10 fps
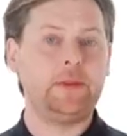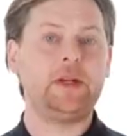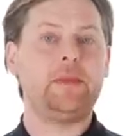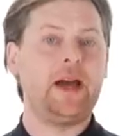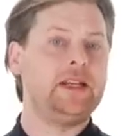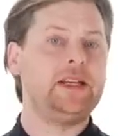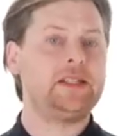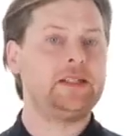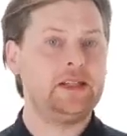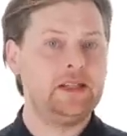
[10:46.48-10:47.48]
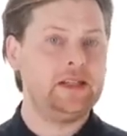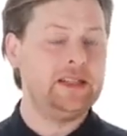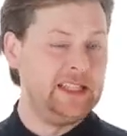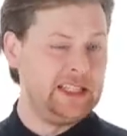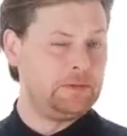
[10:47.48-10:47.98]
And by that,
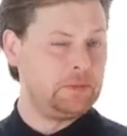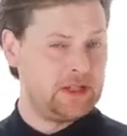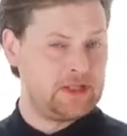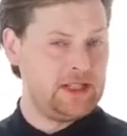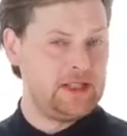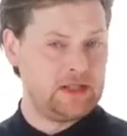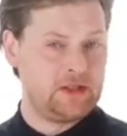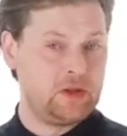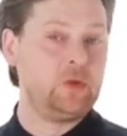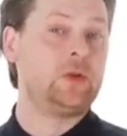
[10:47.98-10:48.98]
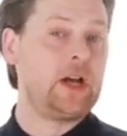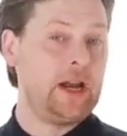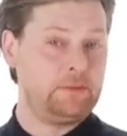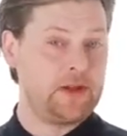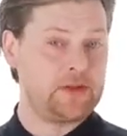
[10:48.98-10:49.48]
I mean not adjusting it
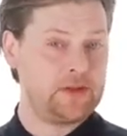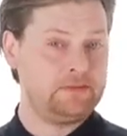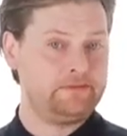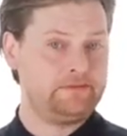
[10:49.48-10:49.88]
just right.